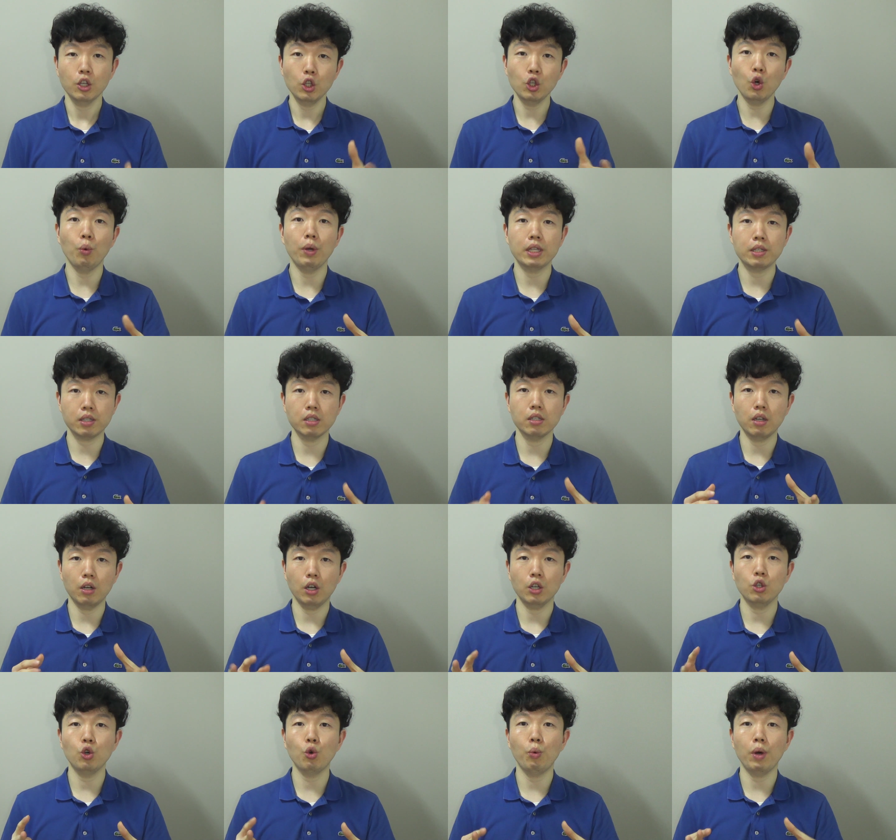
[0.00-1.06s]
You know
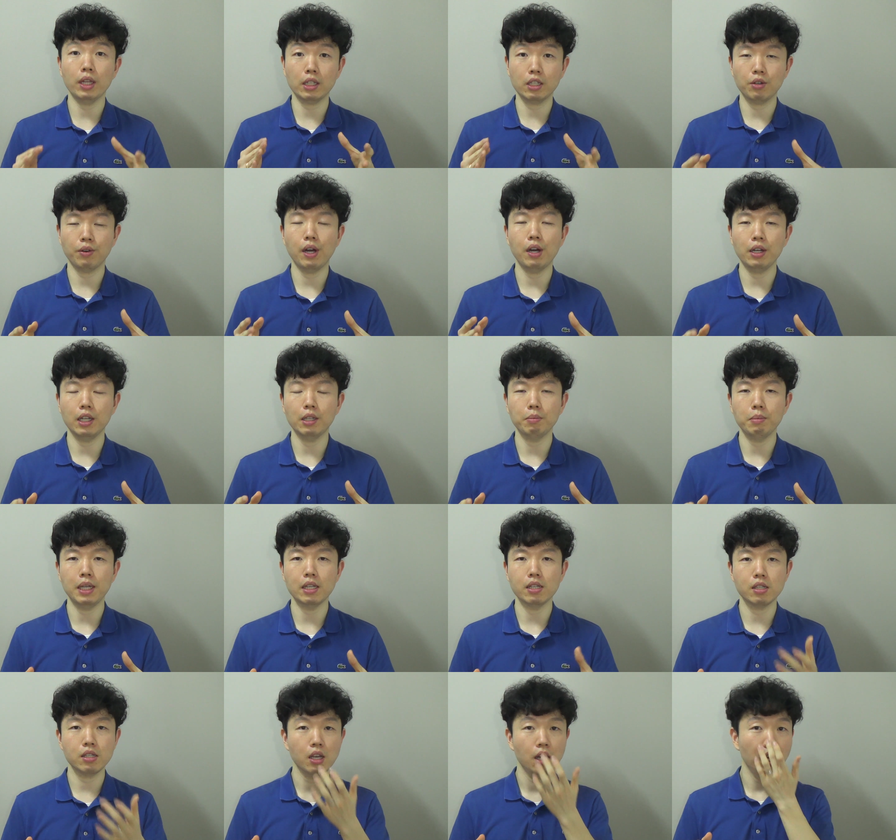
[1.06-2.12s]
what crowded
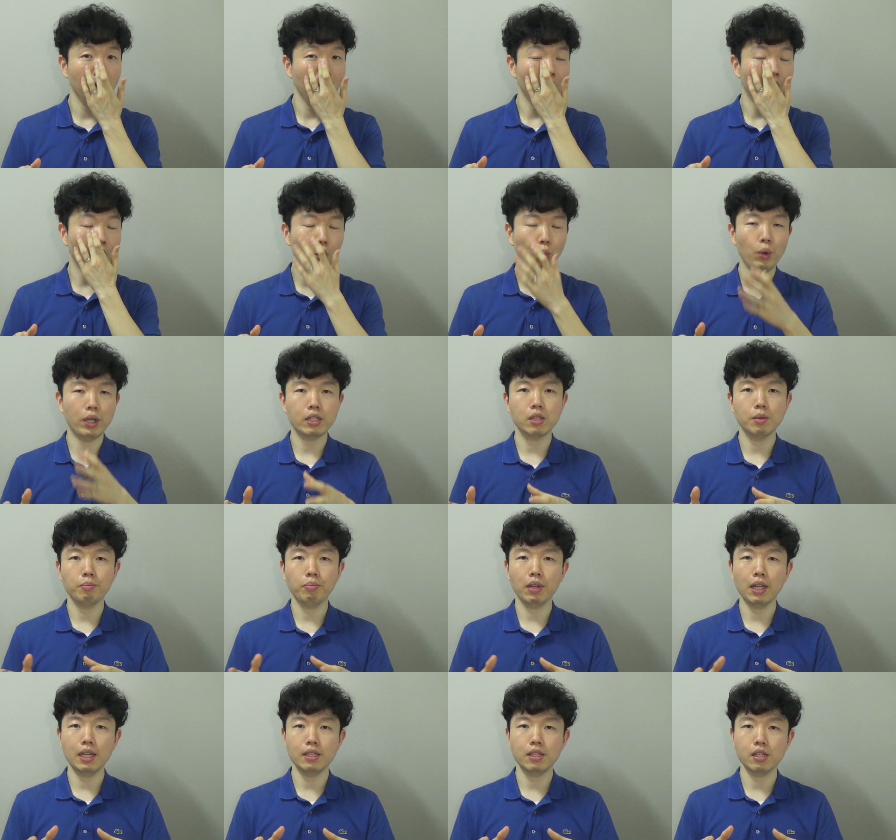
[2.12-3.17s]
means? When some
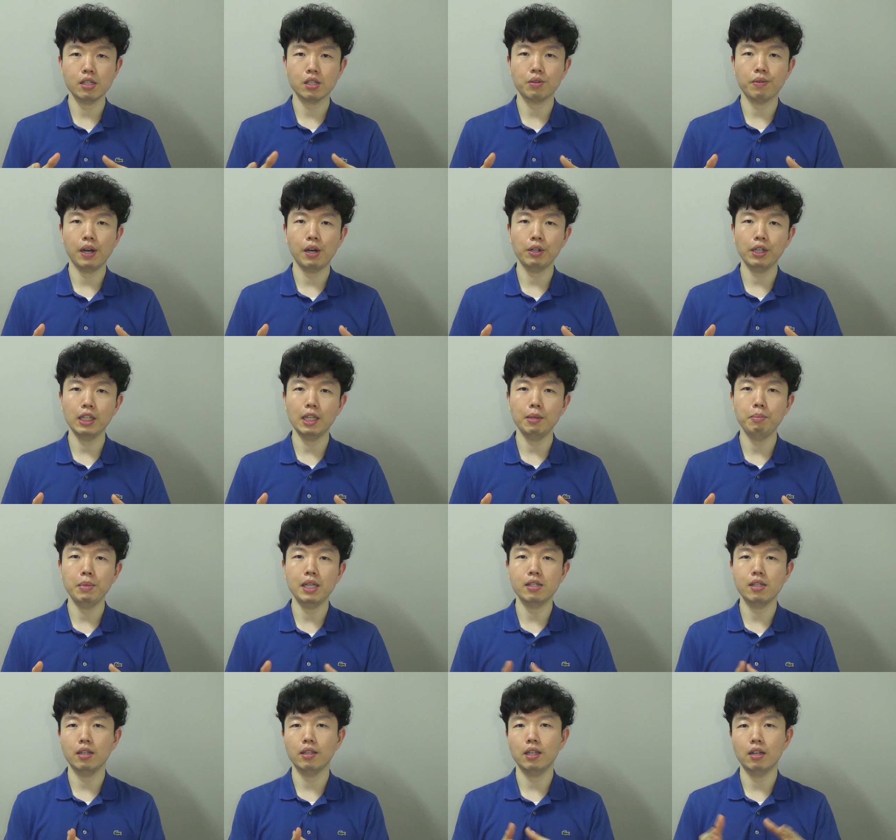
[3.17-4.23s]
place is crowded, it
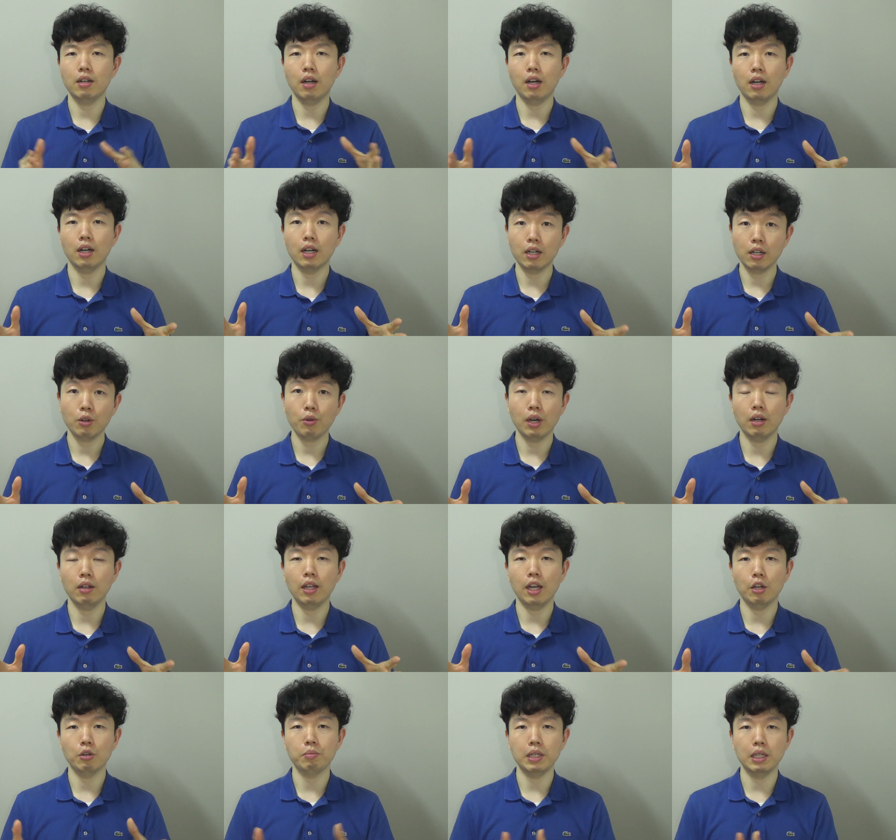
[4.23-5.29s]
means that there are quite a
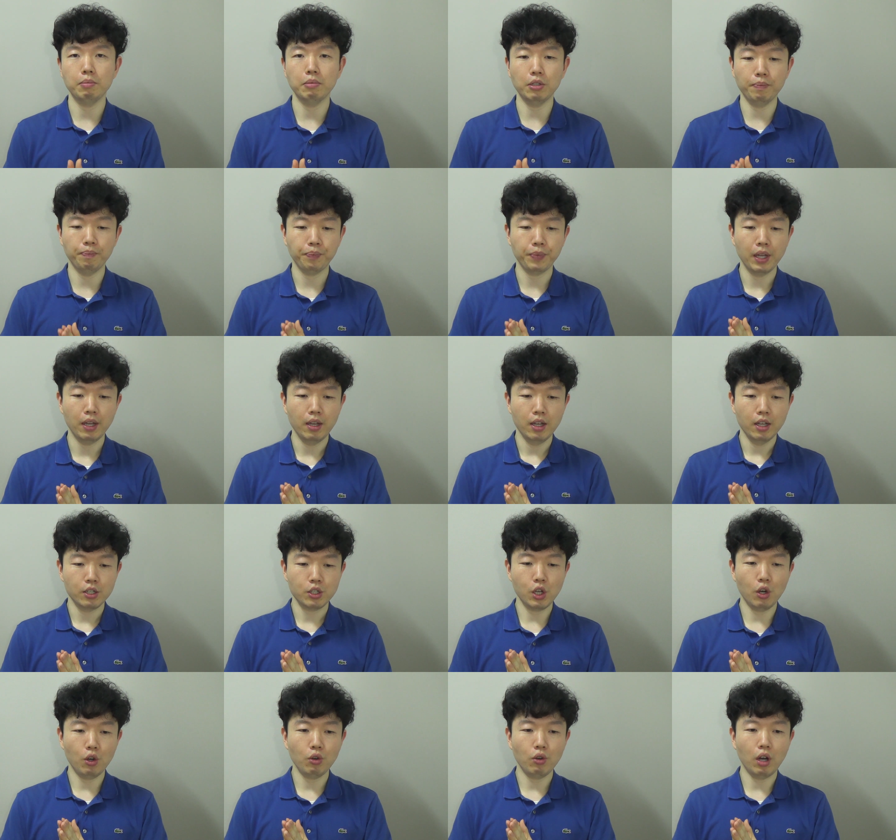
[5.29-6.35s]
lot of people.
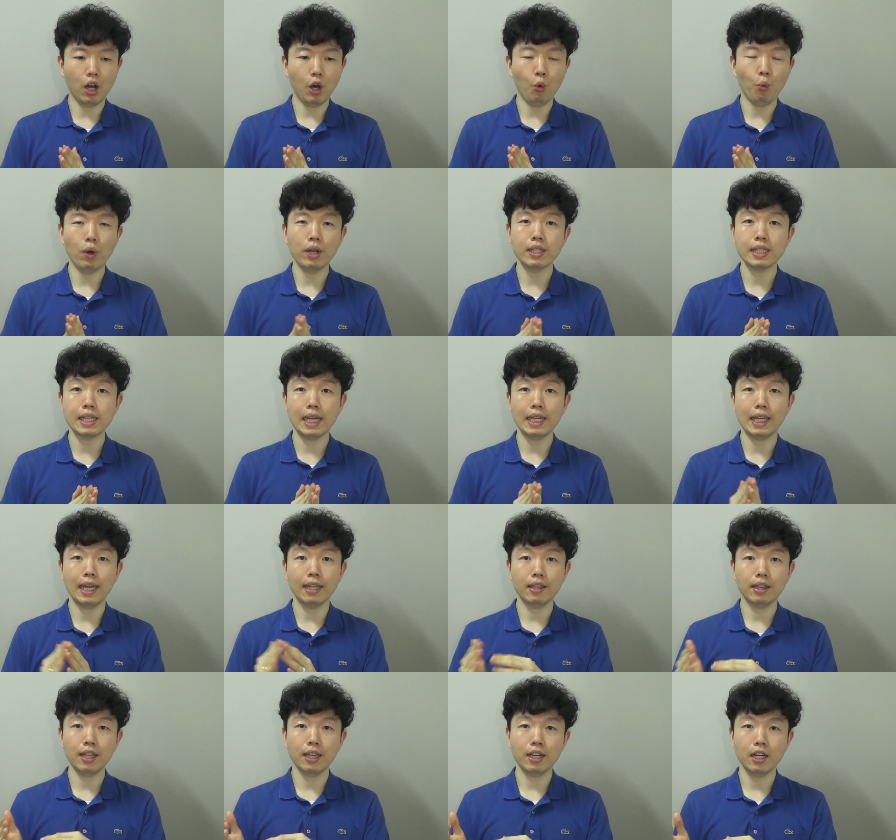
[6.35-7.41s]
So once I
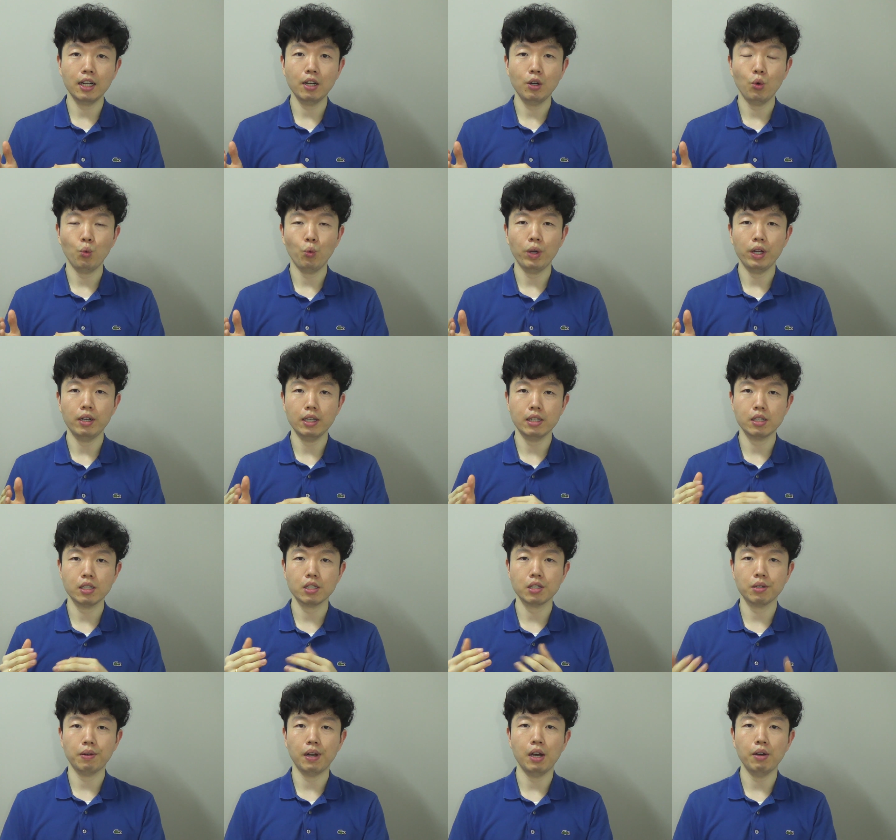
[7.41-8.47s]
get there where
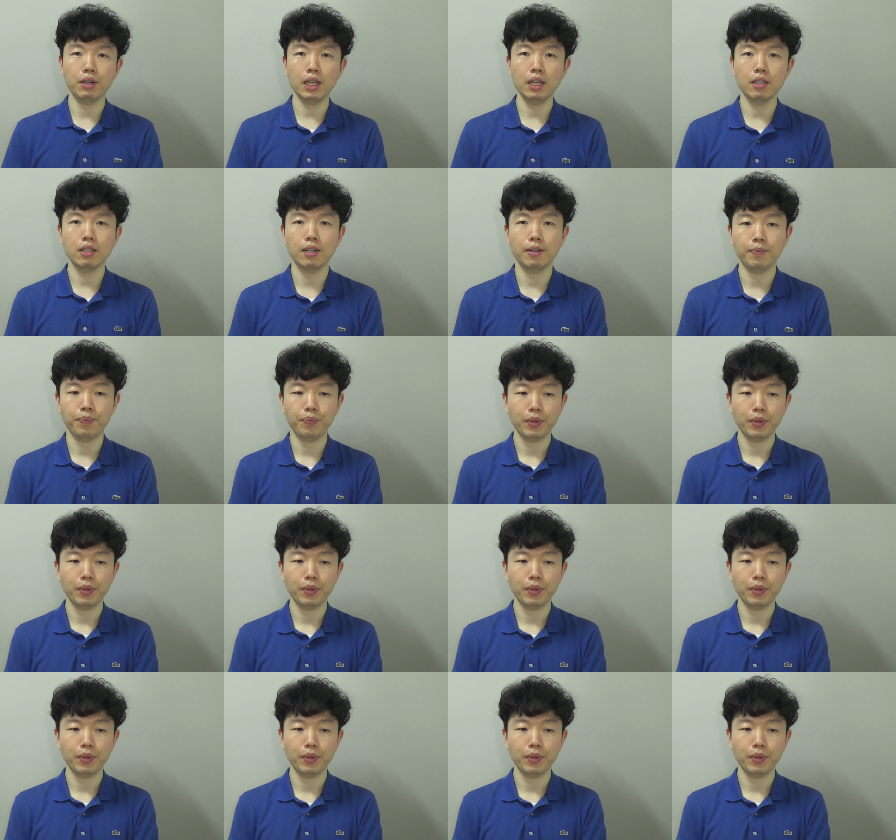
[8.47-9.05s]
it's crowded,